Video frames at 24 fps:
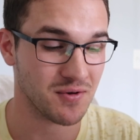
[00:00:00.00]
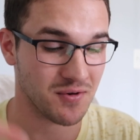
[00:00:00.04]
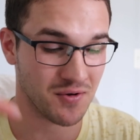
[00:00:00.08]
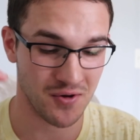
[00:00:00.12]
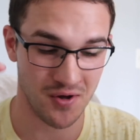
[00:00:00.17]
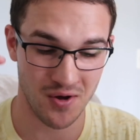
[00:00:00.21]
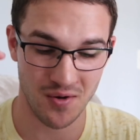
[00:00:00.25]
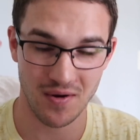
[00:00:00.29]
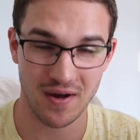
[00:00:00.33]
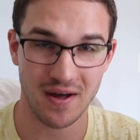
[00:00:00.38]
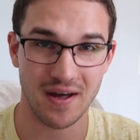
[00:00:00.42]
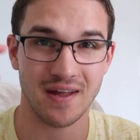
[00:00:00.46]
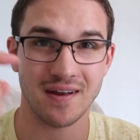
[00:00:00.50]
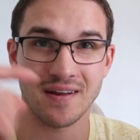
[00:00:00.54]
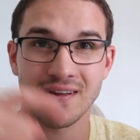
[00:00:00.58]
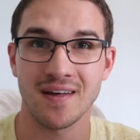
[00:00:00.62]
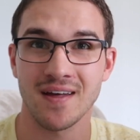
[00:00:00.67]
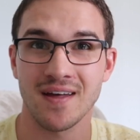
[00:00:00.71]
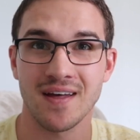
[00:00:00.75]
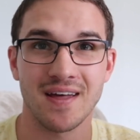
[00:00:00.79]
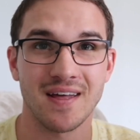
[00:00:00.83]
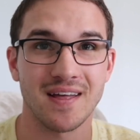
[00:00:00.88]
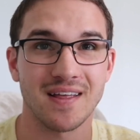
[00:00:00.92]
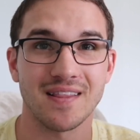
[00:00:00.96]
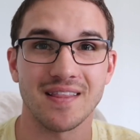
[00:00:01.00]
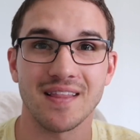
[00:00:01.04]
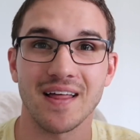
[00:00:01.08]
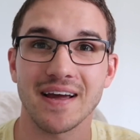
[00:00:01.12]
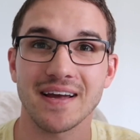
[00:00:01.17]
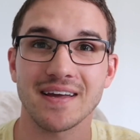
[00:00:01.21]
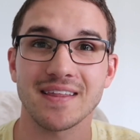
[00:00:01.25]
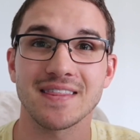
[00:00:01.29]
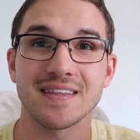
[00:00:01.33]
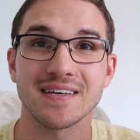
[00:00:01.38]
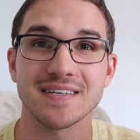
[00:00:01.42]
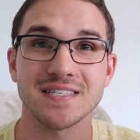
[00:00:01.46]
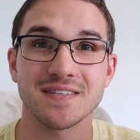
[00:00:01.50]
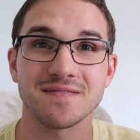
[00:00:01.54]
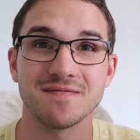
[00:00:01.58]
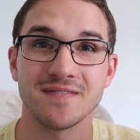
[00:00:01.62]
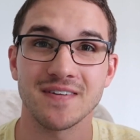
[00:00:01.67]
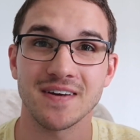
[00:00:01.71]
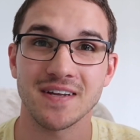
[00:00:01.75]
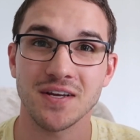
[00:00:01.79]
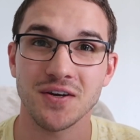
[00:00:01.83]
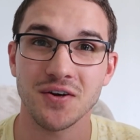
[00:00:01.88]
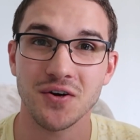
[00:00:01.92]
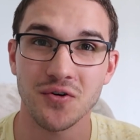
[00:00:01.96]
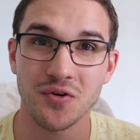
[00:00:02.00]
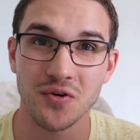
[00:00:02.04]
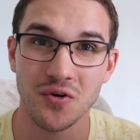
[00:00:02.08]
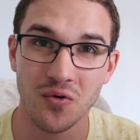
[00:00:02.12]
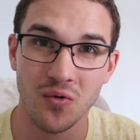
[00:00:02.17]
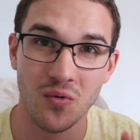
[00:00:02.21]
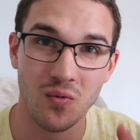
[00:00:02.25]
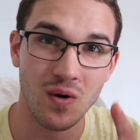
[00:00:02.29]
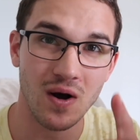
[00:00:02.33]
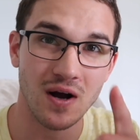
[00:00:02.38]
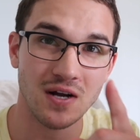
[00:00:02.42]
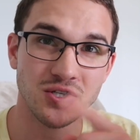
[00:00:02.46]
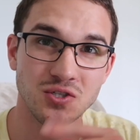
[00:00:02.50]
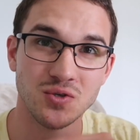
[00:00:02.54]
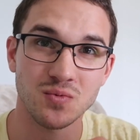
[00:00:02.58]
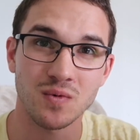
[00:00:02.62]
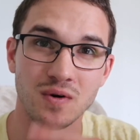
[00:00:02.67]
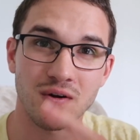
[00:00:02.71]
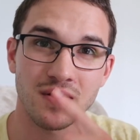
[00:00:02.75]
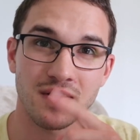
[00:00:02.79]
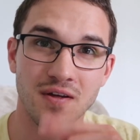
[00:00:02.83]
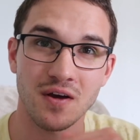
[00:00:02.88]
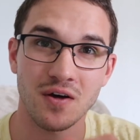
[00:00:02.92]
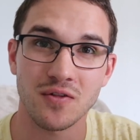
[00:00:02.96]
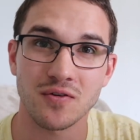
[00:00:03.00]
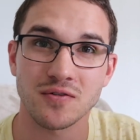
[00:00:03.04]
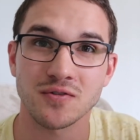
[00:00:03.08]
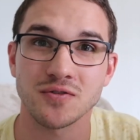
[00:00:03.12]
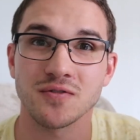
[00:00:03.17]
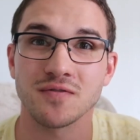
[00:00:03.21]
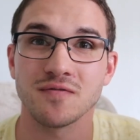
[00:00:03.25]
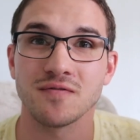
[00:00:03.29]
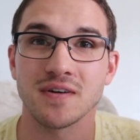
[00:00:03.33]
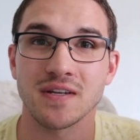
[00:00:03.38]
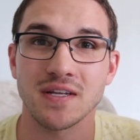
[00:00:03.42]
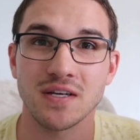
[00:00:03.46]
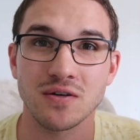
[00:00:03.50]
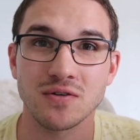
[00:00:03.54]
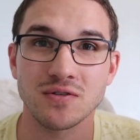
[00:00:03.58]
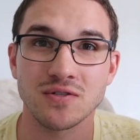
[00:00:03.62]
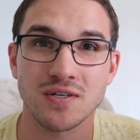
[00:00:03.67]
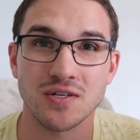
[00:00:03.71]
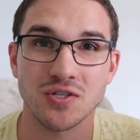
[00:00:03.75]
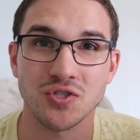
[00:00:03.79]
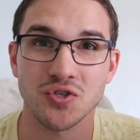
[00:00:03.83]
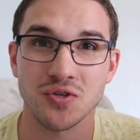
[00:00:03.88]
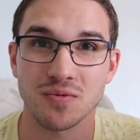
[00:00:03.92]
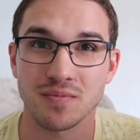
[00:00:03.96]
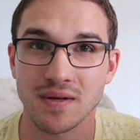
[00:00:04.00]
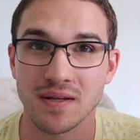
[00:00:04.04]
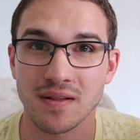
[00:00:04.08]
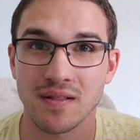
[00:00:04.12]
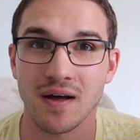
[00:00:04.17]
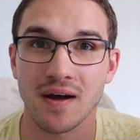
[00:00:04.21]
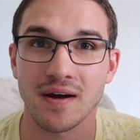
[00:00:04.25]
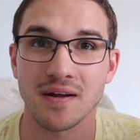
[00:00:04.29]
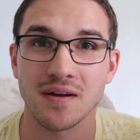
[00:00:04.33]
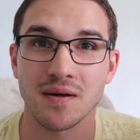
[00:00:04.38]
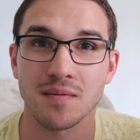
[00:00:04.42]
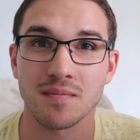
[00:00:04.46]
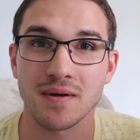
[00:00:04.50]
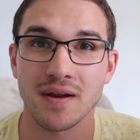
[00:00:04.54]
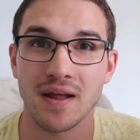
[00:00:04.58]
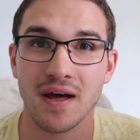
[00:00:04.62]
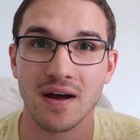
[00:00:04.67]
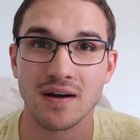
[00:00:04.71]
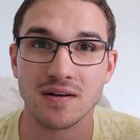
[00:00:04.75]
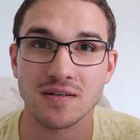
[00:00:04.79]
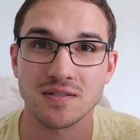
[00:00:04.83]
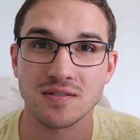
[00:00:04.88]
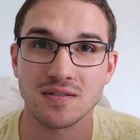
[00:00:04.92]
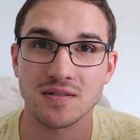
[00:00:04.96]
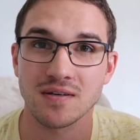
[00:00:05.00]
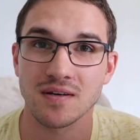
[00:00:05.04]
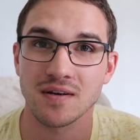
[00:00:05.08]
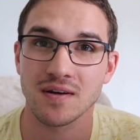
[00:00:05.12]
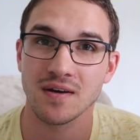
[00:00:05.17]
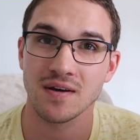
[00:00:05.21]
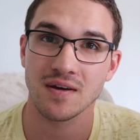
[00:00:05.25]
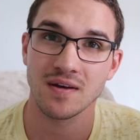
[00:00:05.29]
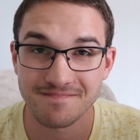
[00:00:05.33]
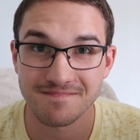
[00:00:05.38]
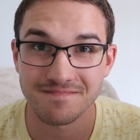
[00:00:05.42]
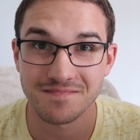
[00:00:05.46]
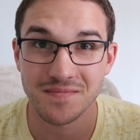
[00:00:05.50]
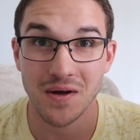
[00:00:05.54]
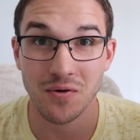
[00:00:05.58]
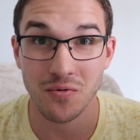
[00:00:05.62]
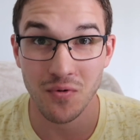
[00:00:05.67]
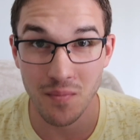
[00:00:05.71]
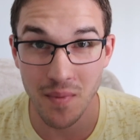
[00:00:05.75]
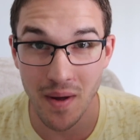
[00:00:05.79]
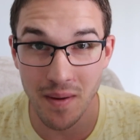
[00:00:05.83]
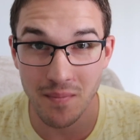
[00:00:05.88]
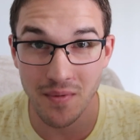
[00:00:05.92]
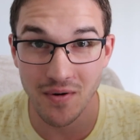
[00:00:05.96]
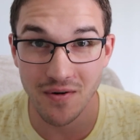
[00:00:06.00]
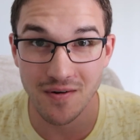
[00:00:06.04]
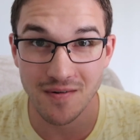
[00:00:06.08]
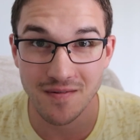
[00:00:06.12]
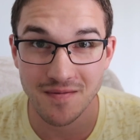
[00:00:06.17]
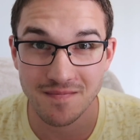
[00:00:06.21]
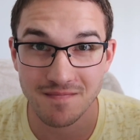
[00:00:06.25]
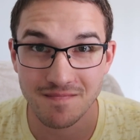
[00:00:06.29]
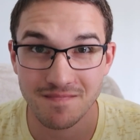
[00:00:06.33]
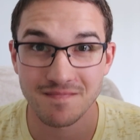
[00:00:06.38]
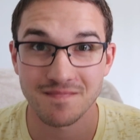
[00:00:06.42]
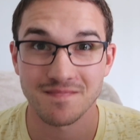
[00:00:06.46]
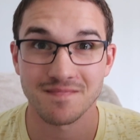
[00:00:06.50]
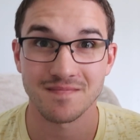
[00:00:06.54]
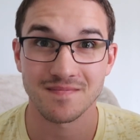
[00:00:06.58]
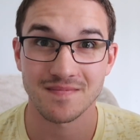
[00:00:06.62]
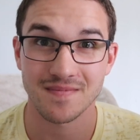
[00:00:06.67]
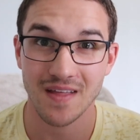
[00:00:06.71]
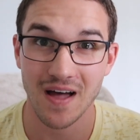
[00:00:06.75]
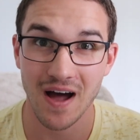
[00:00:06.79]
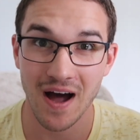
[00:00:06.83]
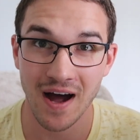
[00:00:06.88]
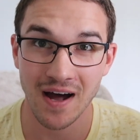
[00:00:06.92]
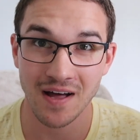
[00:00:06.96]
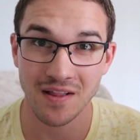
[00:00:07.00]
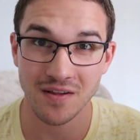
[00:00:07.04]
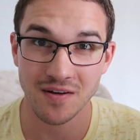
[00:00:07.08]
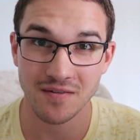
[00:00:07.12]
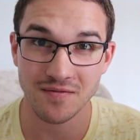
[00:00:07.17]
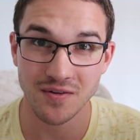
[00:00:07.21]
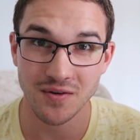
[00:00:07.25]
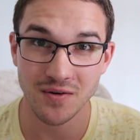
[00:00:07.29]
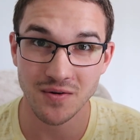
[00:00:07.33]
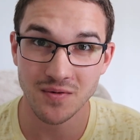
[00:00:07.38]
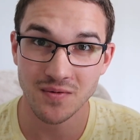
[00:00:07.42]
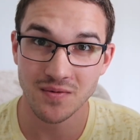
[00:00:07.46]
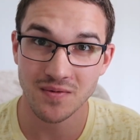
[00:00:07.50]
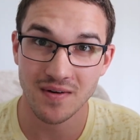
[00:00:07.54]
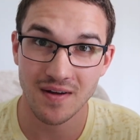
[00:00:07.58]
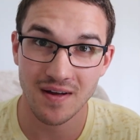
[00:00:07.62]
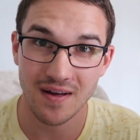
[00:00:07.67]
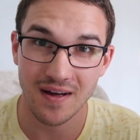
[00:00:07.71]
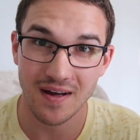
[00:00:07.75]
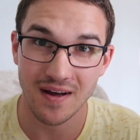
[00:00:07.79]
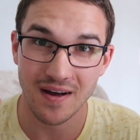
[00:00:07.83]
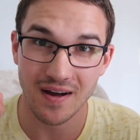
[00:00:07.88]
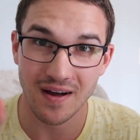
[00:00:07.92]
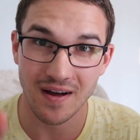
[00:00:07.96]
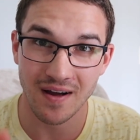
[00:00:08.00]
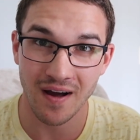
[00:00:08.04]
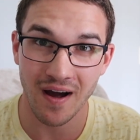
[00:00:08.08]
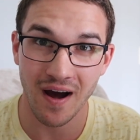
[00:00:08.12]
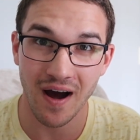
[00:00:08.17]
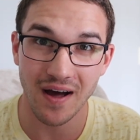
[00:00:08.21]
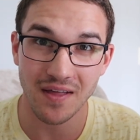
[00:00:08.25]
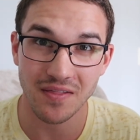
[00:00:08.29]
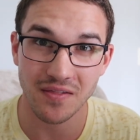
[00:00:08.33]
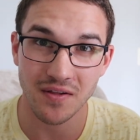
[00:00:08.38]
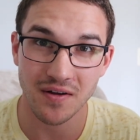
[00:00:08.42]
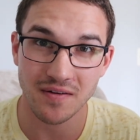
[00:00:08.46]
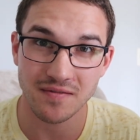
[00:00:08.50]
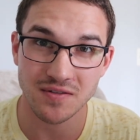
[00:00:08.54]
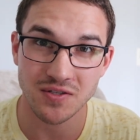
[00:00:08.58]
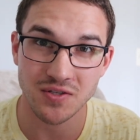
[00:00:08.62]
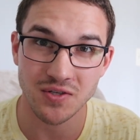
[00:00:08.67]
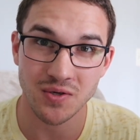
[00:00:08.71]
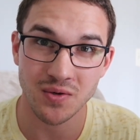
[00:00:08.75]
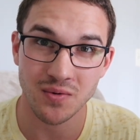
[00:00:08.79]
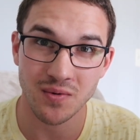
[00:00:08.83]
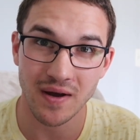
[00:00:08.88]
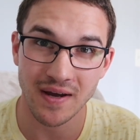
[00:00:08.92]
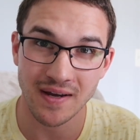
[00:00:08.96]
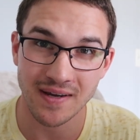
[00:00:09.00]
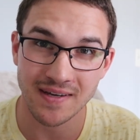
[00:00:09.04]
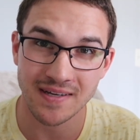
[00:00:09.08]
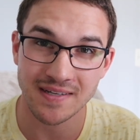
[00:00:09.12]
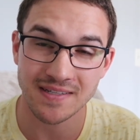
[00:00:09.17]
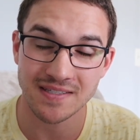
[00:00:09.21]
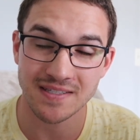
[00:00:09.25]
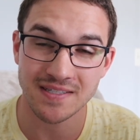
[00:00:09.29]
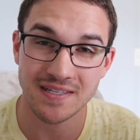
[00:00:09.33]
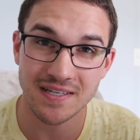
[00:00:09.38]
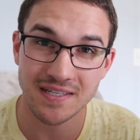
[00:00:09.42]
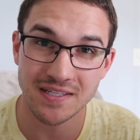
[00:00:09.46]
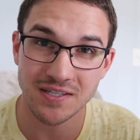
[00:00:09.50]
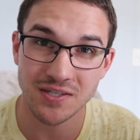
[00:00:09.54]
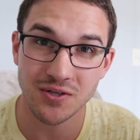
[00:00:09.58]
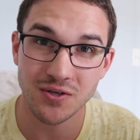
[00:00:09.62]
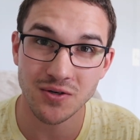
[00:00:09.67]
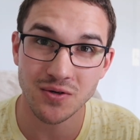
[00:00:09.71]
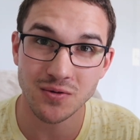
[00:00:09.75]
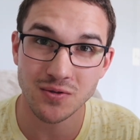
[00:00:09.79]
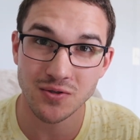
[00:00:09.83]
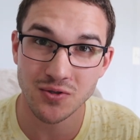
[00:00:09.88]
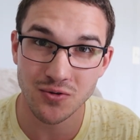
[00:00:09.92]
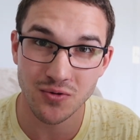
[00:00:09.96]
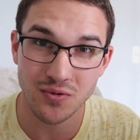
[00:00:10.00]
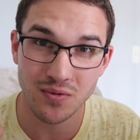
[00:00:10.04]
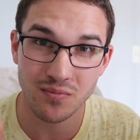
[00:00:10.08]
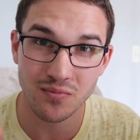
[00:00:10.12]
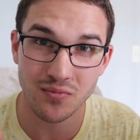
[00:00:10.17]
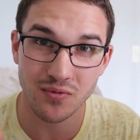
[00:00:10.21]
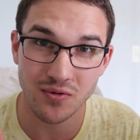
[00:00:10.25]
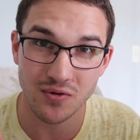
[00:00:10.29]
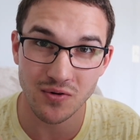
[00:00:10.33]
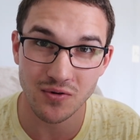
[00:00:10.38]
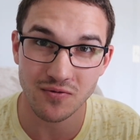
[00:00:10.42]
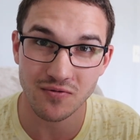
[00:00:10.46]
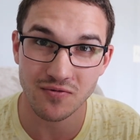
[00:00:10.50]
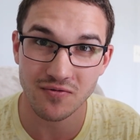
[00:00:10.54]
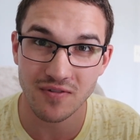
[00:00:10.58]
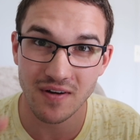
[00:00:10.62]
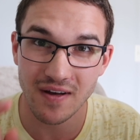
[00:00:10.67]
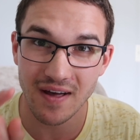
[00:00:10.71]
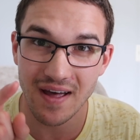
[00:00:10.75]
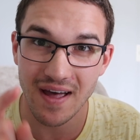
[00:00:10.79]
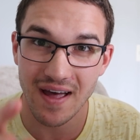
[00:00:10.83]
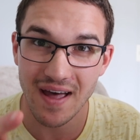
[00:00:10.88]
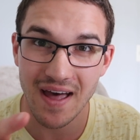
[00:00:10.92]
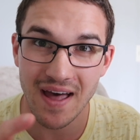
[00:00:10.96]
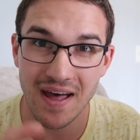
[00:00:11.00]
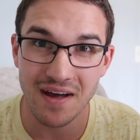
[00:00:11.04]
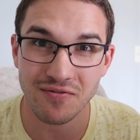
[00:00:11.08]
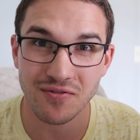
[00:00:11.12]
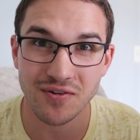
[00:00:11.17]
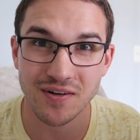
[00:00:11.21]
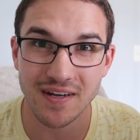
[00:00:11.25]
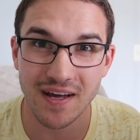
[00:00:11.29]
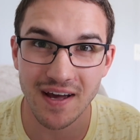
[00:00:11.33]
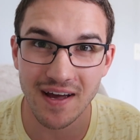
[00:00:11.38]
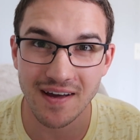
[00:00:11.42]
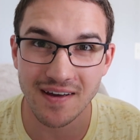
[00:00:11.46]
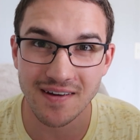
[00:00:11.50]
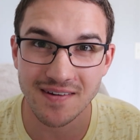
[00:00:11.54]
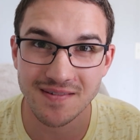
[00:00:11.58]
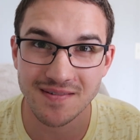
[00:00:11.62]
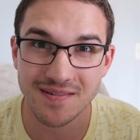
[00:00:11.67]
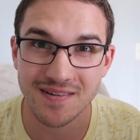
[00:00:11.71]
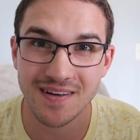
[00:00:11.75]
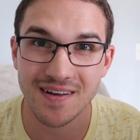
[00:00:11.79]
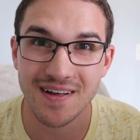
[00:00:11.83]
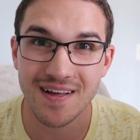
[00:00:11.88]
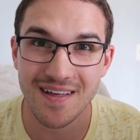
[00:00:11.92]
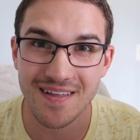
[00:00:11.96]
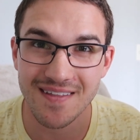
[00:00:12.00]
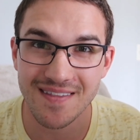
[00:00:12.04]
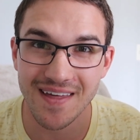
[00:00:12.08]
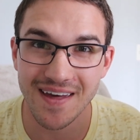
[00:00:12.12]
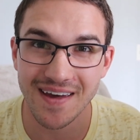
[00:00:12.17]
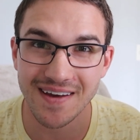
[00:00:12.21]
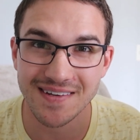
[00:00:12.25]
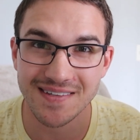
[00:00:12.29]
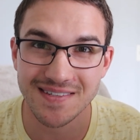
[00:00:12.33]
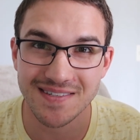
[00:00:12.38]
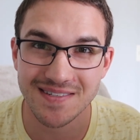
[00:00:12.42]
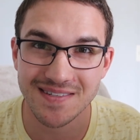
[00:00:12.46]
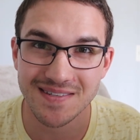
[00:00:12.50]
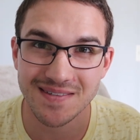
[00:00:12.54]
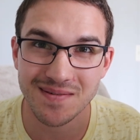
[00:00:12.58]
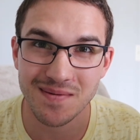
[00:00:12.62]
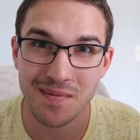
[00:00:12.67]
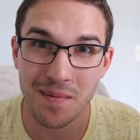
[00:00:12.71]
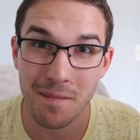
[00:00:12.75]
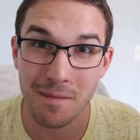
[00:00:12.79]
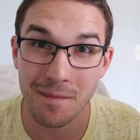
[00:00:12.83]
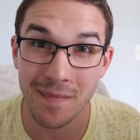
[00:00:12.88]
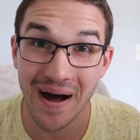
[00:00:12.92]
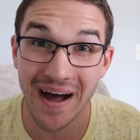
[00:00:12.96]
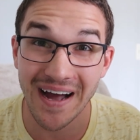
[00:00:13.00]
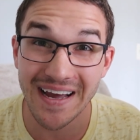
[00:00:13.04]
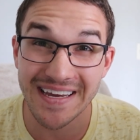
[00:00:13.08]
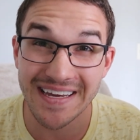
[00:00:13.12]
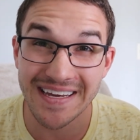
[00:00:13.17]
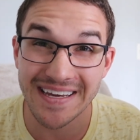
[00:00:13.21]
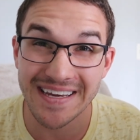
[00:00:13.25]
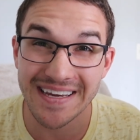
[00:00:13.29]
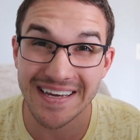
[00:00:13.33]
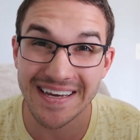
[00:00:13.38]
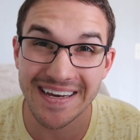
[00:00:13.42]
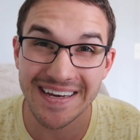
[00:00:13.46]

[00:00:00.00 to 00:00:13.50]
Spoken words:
can go ahead, like this video, or watch one of the other 2 videos that should be lined up next. And remember, I love you, God loves you, and continue to improve every day. Thanks. Bye.